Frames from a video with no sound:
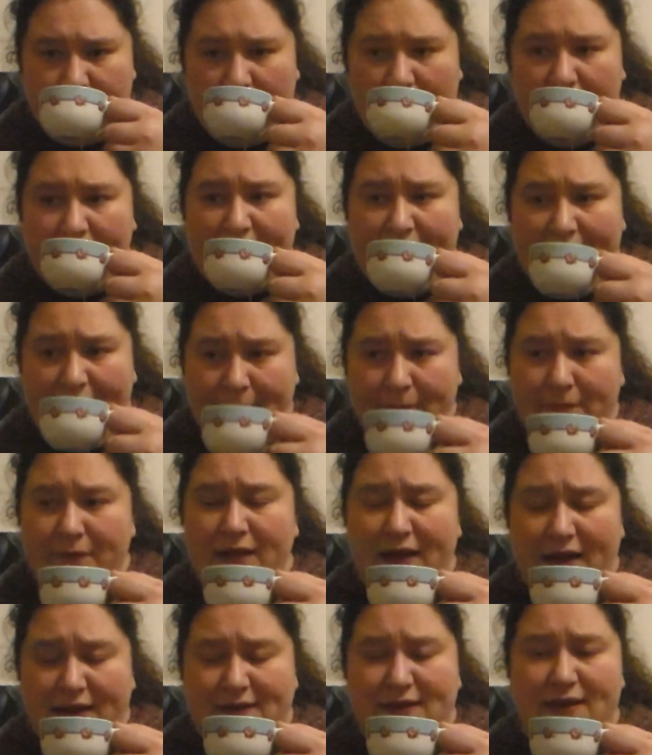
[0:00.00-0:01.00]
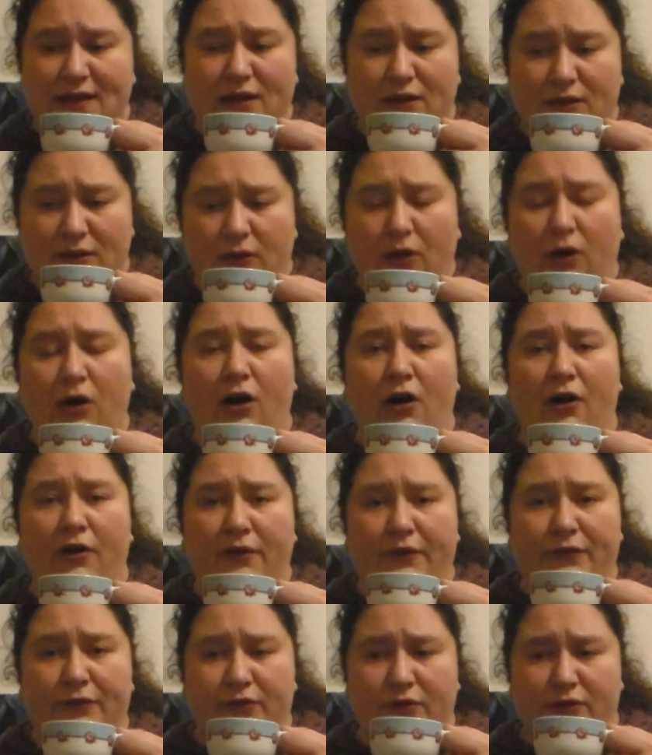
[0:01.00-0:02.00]
I am getting a lot
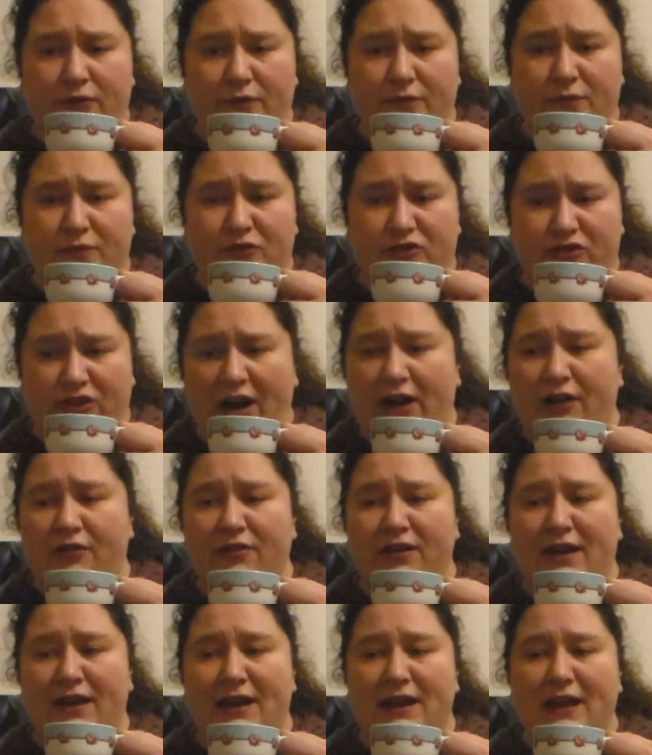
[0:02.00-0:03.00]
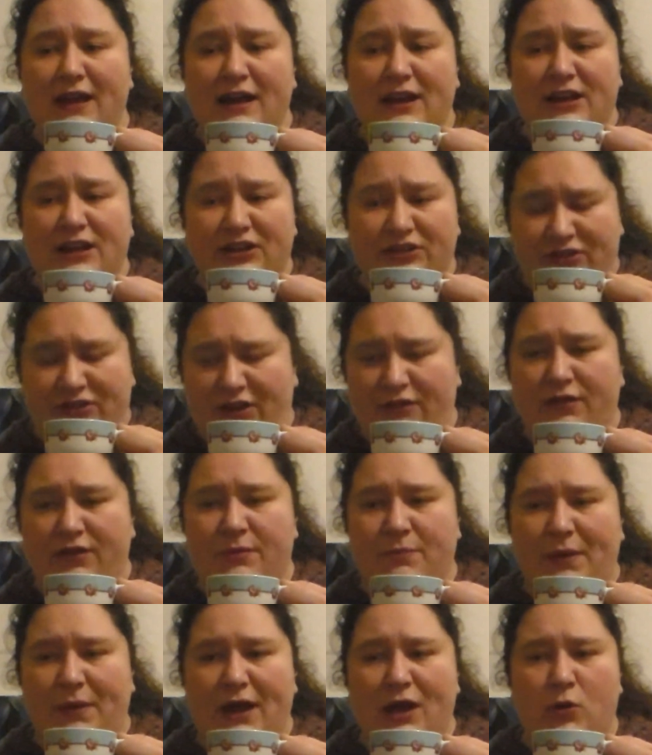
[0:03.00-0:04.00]
of sort of cherry
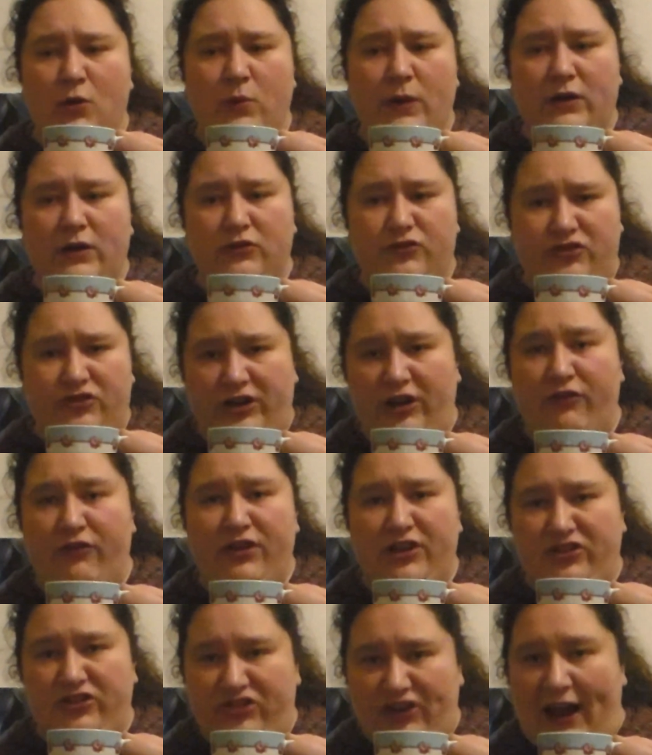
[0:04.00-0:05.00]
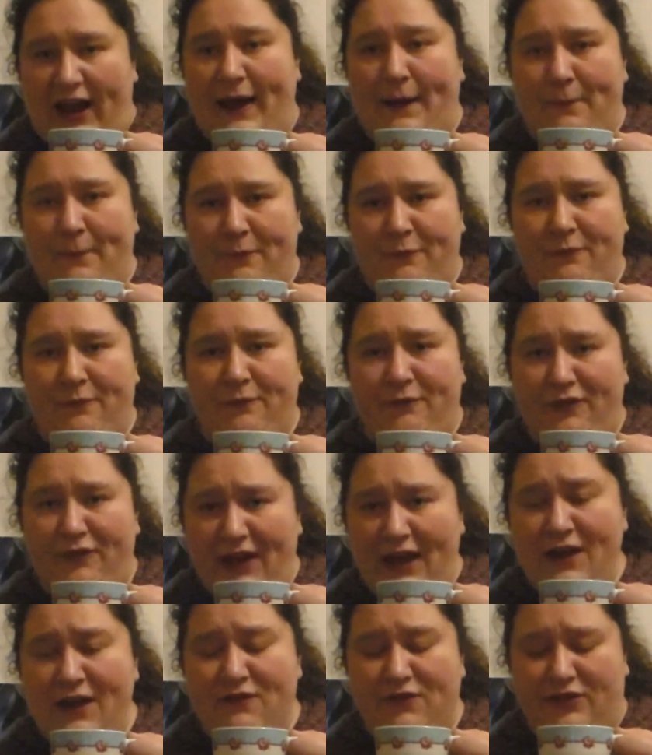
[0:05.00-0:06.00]
bakewell, cherry jam
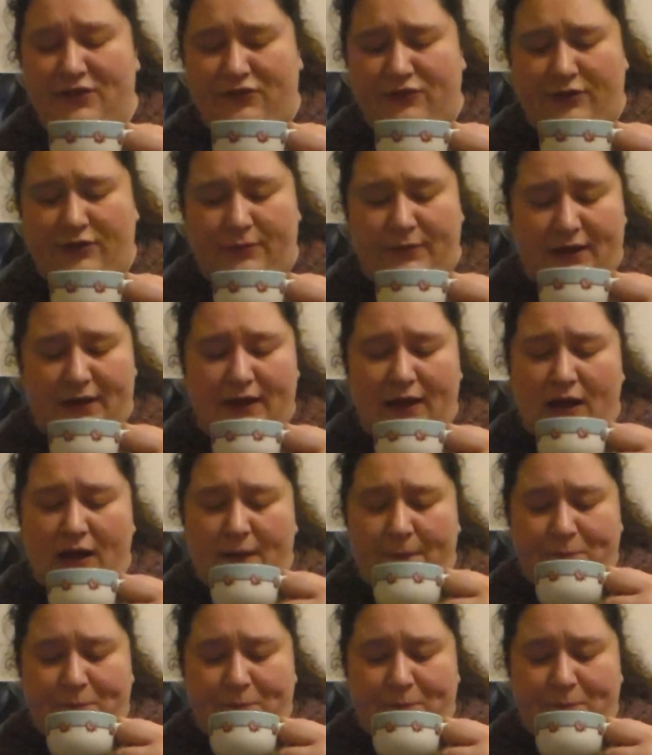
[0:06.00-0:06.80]
flavours from it.